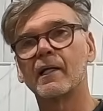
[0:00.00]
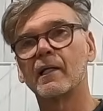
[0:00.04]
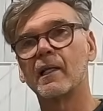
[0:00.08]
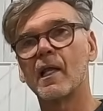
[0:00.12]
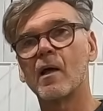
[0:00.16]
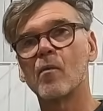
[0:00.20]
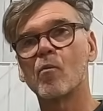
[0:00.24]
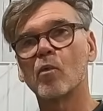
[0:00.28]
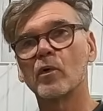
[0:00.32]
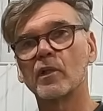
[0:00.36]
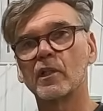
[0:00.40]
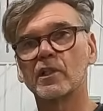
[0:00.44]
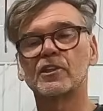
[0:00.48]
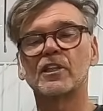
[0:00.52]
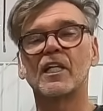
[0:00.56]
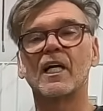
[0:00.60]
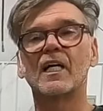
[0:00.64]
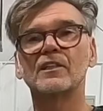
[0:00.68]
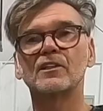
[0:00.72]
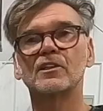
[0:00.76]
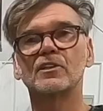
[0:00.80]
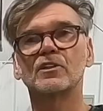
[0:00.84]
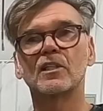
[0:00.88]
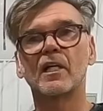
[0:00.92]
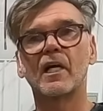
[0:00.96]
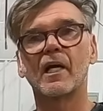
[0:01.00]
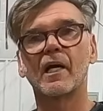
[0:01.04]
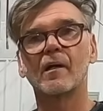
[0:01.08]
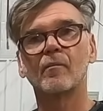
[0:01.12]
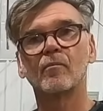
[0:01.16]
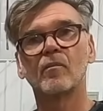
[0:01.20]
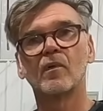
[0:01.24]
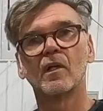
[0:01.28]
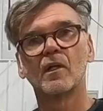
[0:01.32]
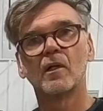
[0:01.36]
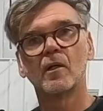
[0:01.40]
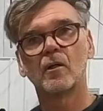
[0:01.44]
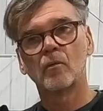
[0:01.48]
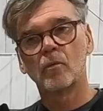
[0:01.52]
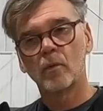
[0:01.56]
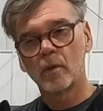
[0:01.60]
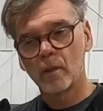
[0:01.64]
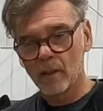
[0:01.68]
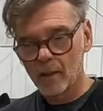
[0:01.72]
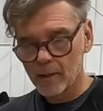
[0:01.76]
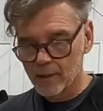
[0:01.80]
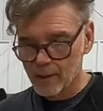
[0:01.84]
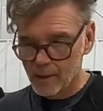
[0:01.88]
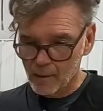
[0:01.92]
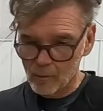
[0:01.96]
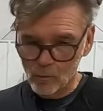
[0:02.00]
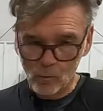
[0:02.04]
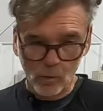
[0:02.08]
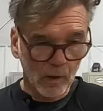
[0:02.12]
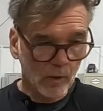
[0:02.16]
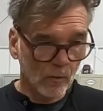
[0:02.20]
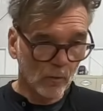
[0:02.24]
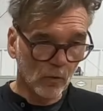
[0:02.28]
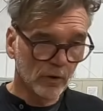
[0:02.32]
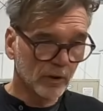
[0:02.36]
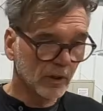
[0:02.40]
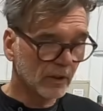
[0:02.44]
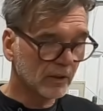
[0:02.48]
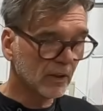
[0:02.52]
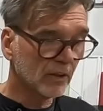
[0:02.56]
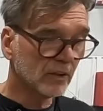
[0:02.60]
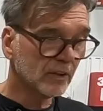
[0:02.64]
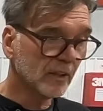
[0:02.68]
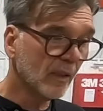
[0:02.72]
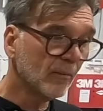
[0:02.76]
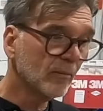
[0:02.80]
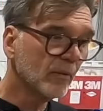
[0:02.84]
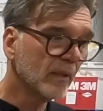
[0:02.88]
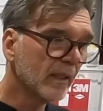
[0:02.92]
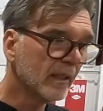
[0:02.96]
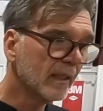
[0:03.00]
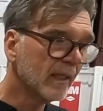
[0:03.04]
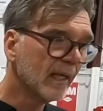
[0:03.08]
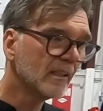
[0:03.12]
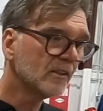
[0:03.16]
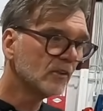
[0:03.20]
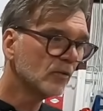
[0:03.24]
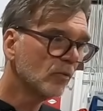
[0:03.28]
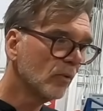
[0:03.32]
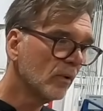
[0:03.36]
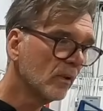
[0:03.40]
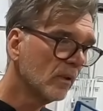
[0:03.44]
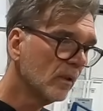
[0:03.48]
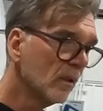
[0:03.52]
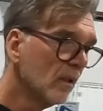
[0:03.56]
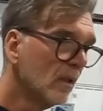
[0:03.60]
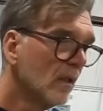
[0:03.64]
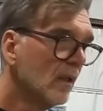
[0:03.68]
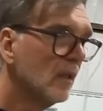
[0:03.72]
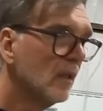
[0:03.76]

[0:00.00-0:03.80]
And then when the chassis came, we were just assembling, and that's where